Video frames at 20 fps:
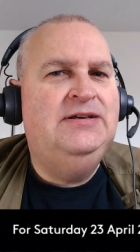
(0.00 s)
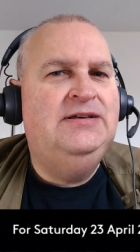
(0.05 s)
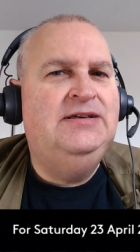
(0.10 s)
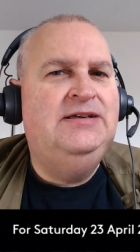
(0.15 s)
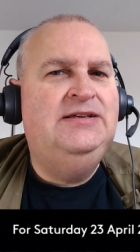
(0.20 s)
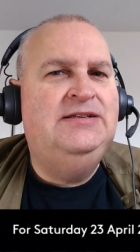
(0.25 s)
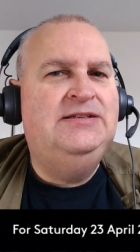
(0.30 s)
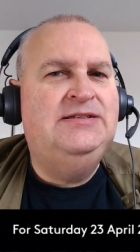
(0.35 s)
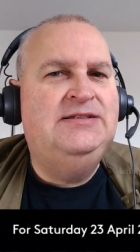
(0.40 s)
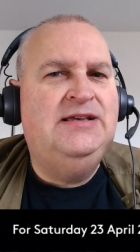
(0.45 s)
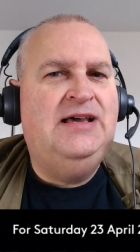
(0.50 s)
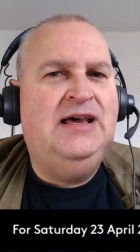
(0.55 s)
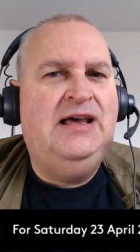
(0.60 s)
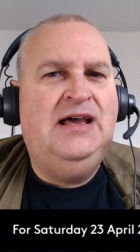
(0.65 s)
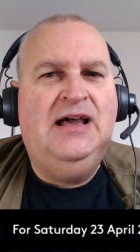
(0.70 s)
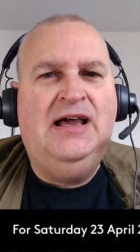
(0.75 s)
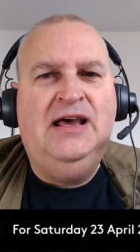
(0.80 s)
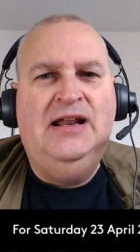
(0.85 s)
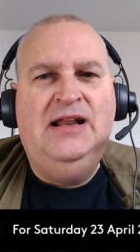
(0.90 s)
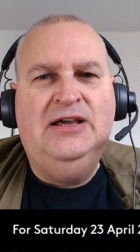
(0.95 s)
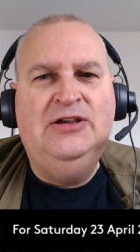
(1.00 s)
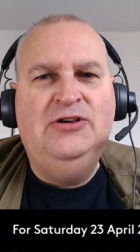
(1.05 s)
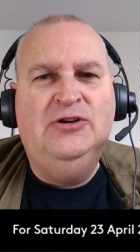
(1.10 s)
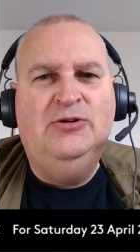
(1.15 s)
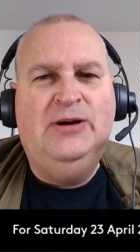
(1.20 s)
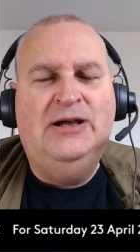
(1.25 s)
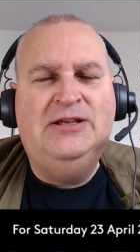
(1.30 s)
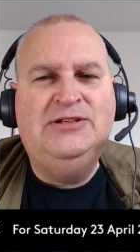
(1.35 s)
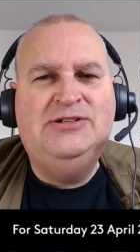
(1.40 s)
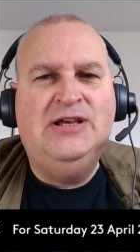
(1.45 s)
it's a, an
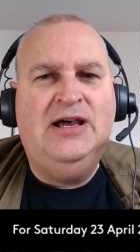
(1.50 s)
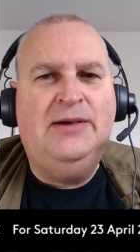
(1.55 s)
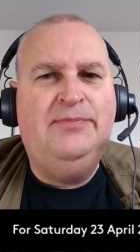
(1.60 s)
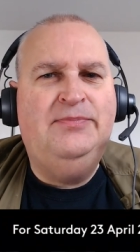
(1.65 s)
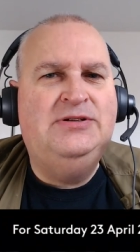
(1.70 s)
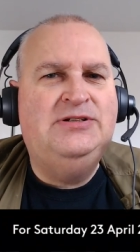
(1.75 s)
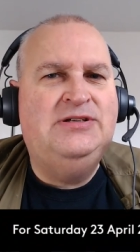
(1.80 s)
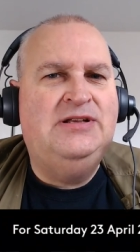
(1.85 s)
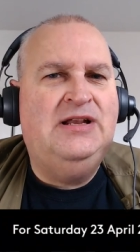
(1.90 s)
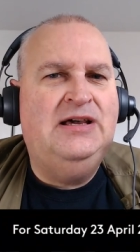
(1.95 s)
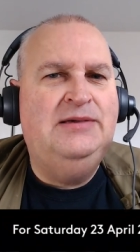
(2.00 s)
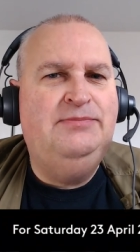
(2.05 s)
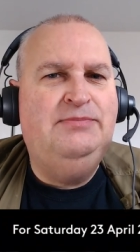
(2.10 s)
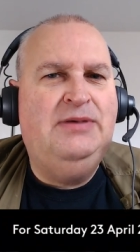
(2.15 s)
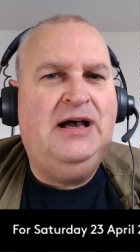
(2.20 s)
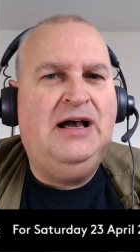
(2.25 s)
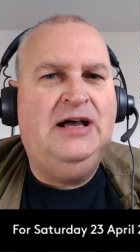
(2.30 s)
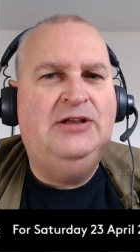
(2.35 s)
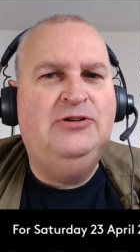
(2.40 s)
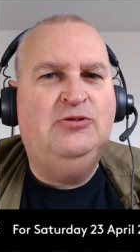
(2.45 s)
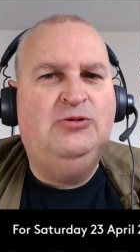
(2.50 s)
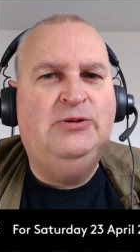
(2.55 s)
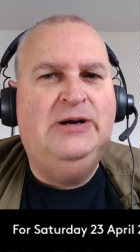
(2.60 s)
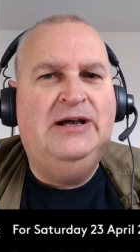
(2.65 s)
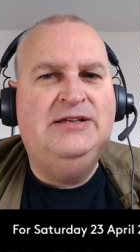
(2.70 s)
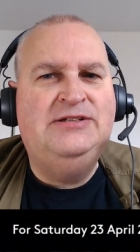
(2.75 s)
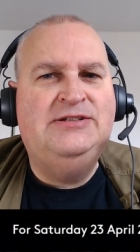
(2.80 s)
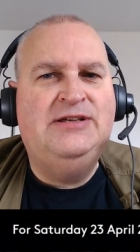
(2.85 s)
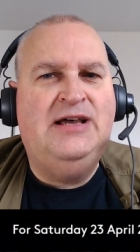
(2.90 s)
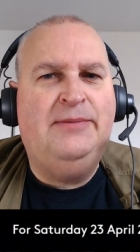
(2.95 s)
iOS app, it's an iPad
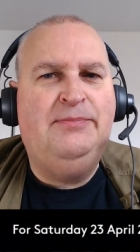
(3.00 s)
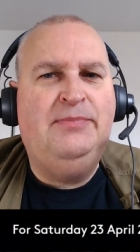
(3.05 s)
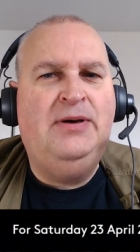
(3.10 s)
OS app,